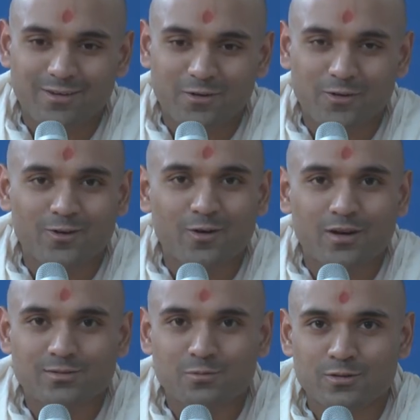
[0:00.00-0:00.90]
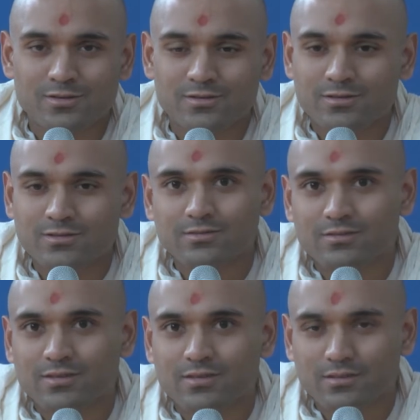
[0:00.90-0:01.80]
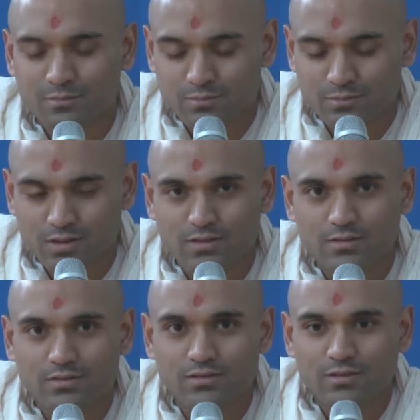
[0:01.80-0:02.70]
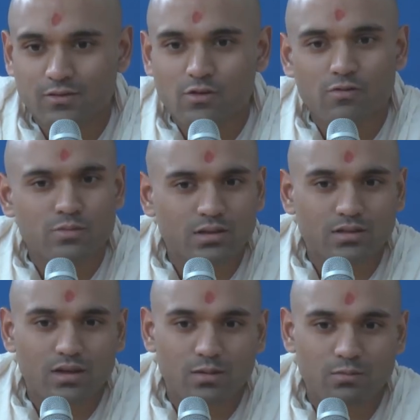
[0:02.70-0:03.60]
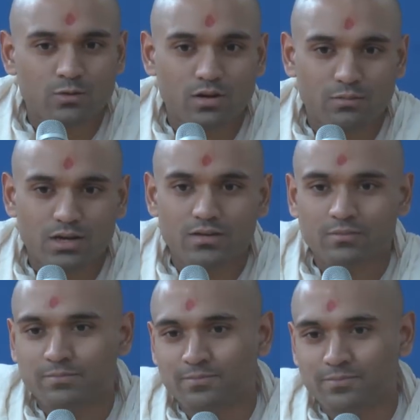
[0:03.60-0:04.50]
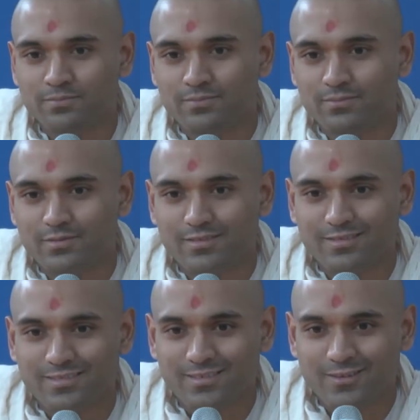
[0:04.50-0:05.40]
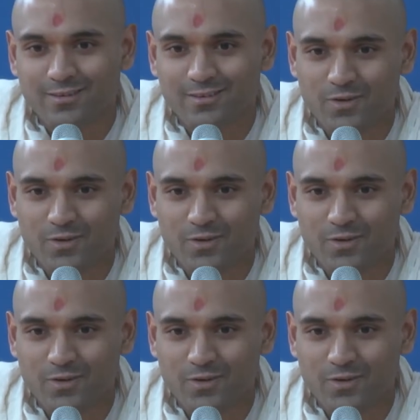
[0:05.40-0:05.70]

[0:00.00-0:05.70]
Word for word: or crosswords. But have you ever played the game Who Am I? Yeah. You